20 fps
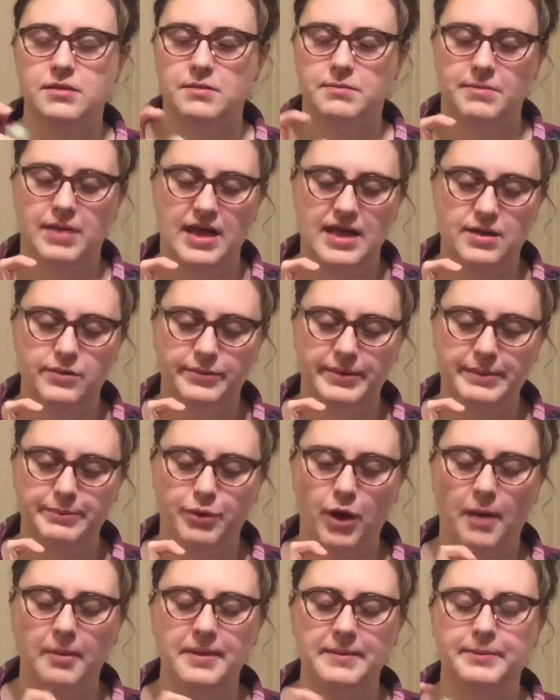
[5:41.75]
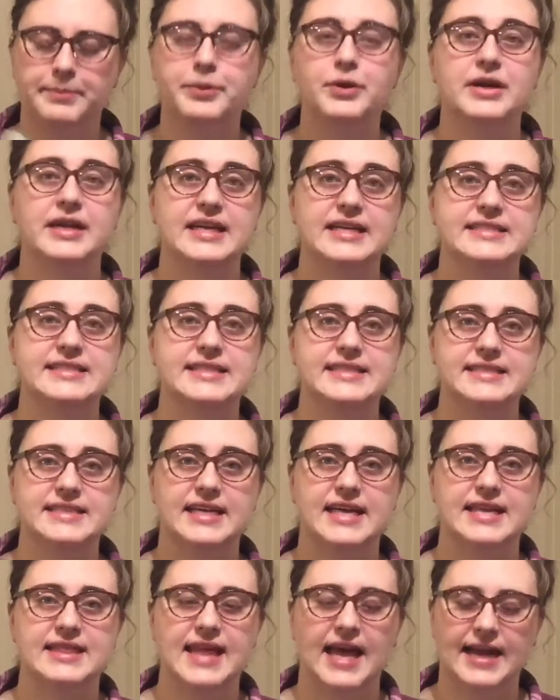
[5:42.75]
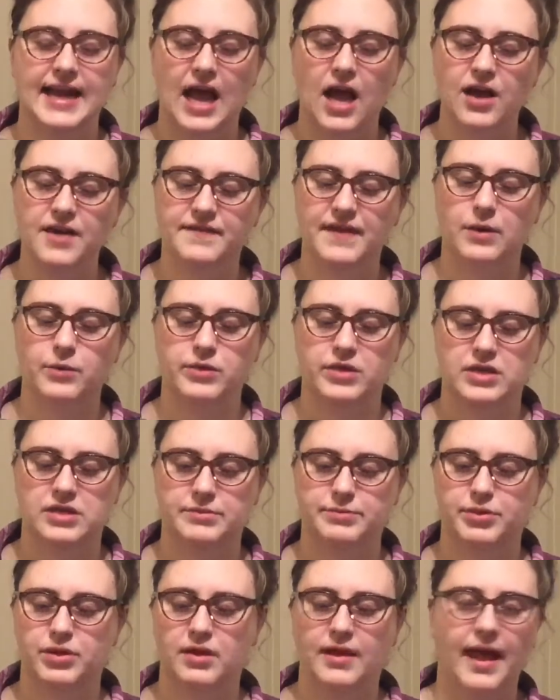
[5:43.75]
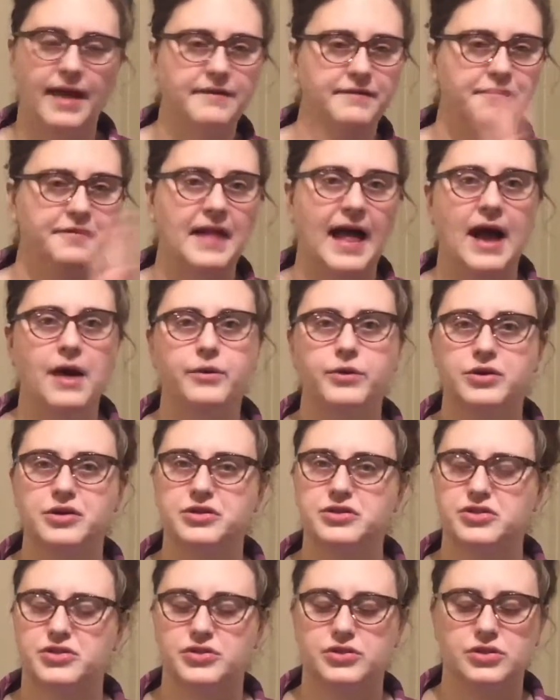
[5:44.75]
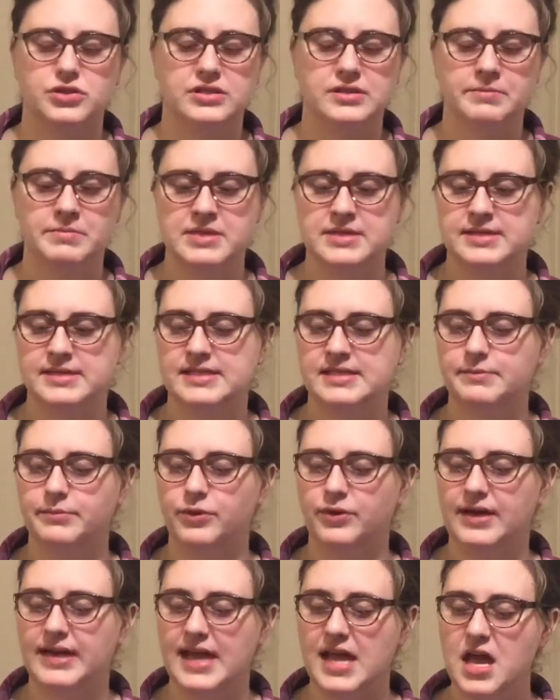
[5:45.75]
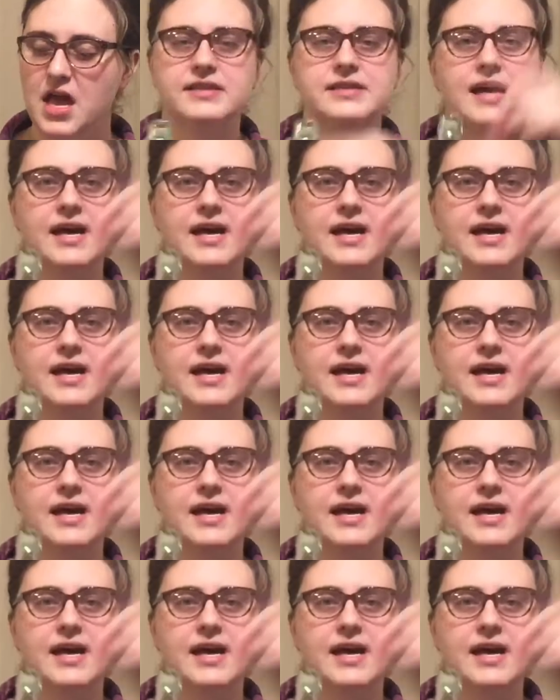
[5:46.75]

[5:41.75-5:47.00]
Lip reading: but it would be probably pretty easy to get that out if I wanted to put like flowers or something simple in it.